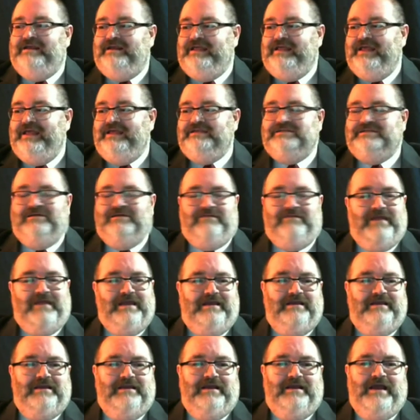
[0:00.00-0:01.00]
again until they
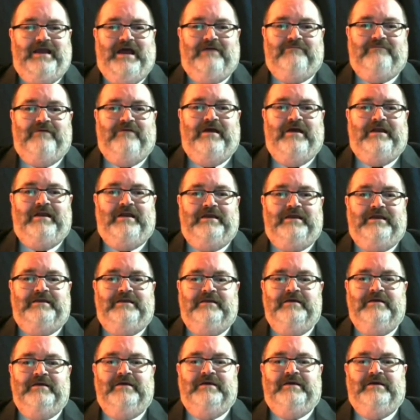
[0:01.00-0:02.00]
could have got ready and
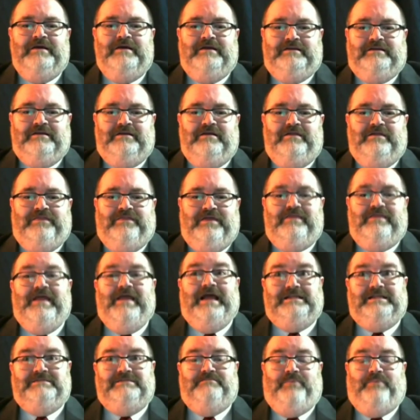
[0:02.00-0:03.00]
do the thing.
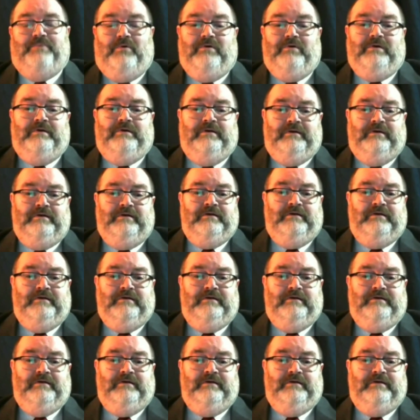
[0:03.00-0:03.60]
That's important.